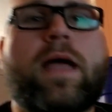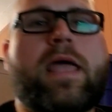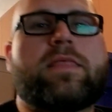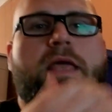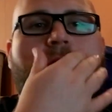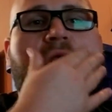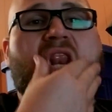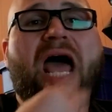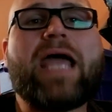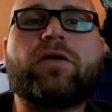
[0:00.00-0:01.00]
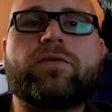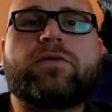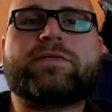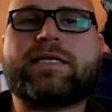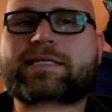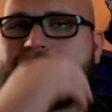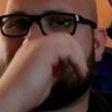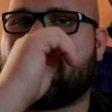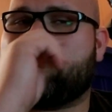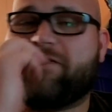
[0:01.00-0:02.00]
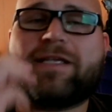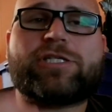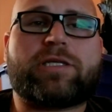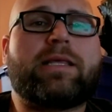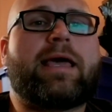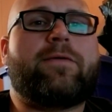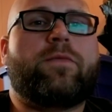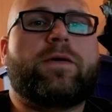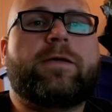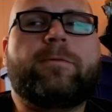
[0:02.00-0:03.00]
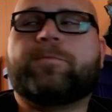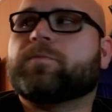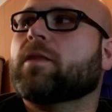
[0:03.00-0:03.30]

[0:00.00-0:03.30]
way that and I don't use this. Eventually I will